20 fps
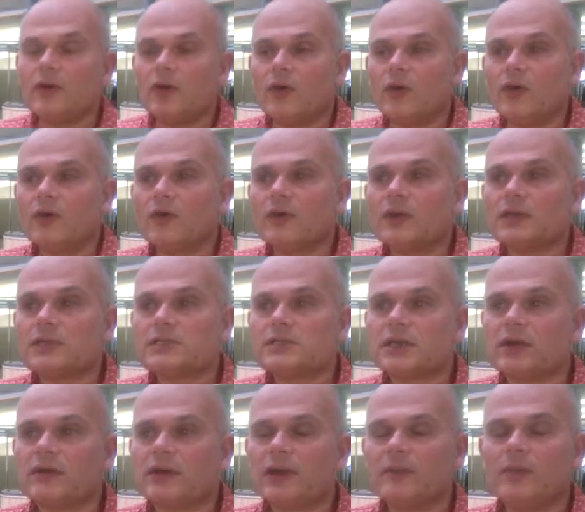So, all,
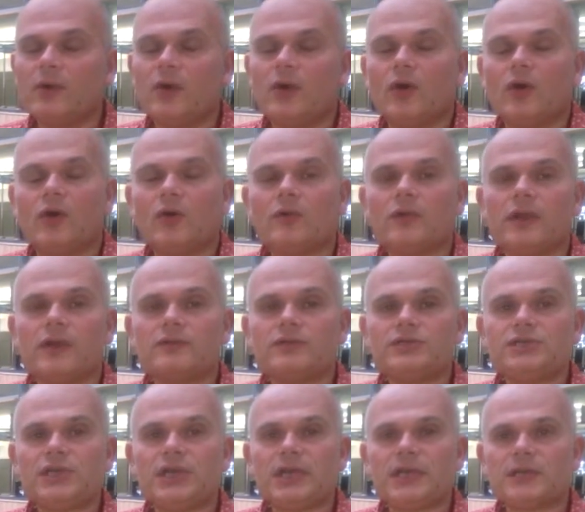so um, all those
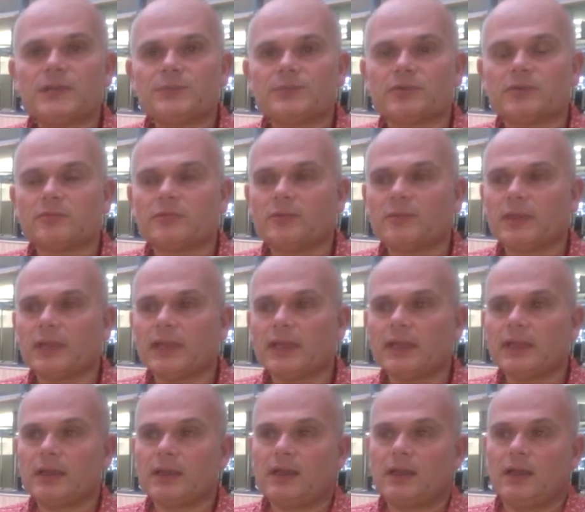years,
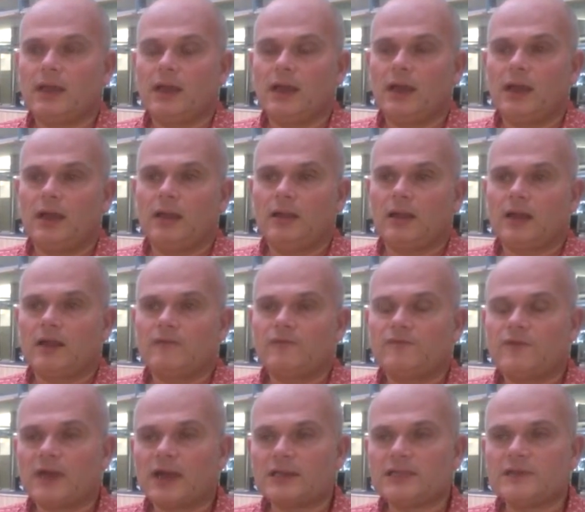probably uh, like
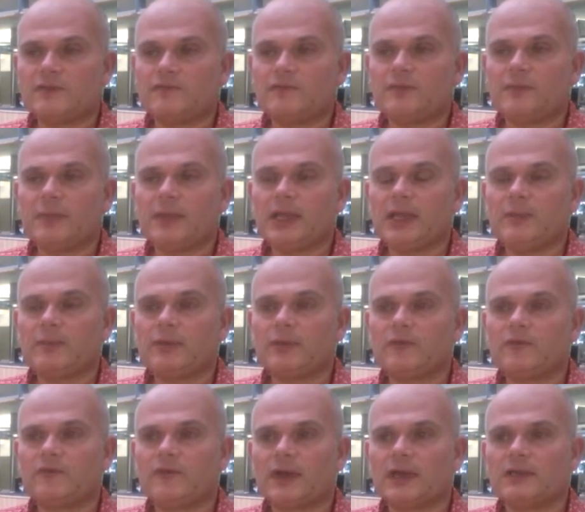fighting for people,
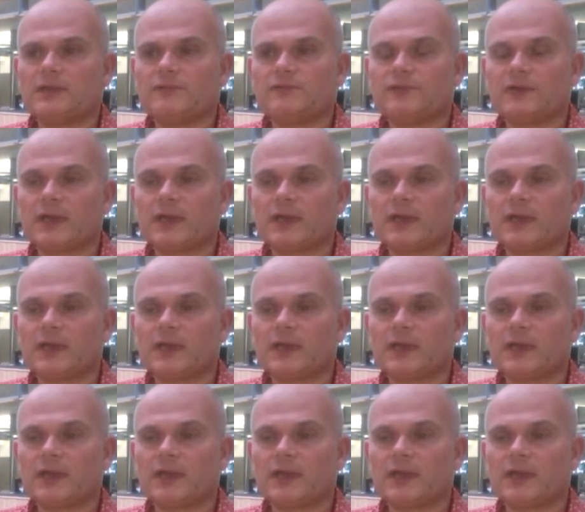fighting for